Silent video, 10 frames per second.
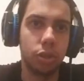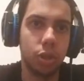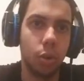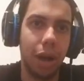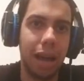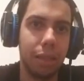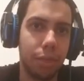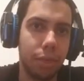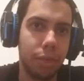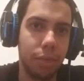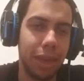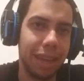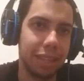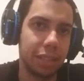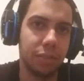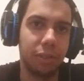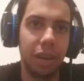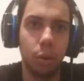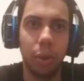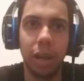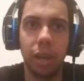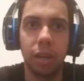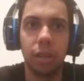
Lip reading: so I think it's fair win.